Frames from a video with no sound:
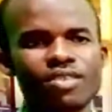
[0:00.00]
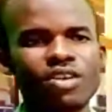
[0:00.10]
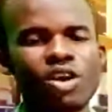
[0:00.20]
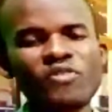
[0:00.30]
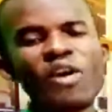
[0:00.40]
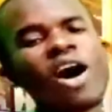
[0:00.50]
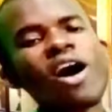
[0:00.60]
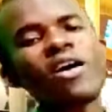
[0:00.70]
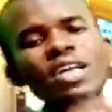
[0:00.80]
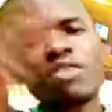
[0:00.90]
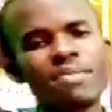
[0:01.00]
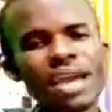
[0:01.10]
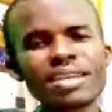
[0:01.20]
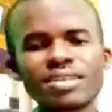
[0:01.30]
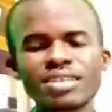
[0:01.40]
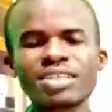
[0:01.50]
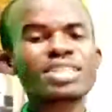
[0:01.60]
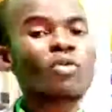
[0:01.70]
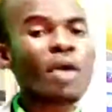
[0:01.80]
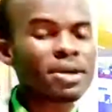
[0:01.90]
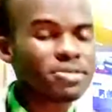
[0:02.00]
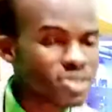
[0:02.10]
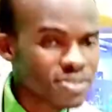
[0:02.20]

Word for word: of all the women in the world.